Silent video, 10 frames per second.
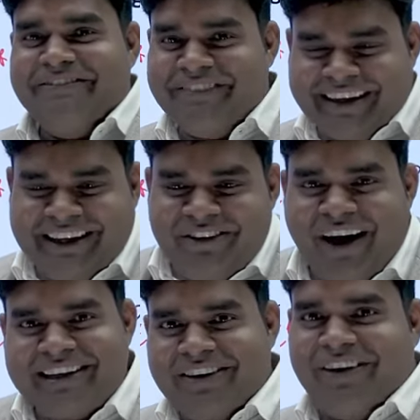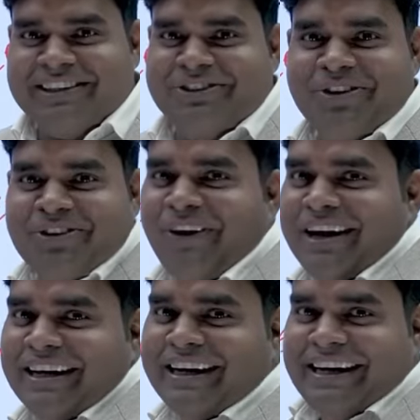but the water was so
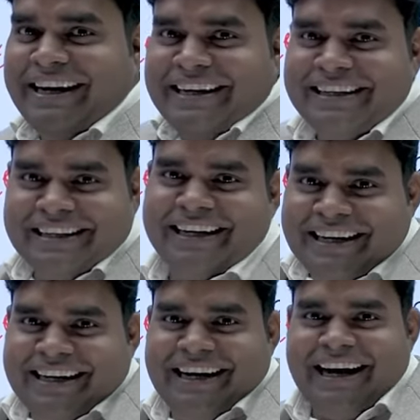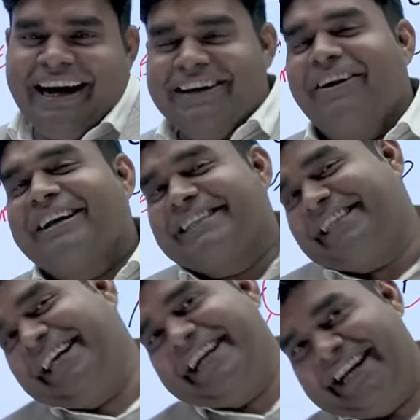cold ki I got
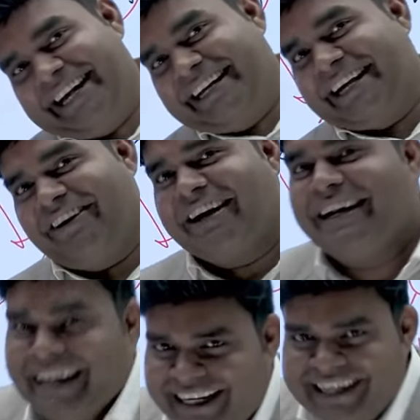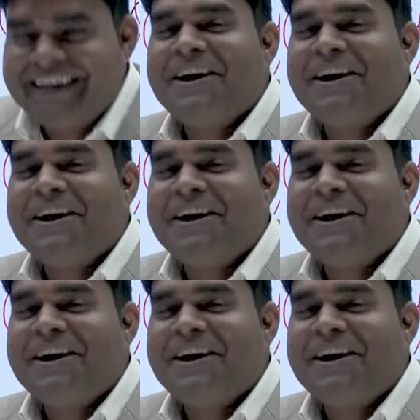scared and did it.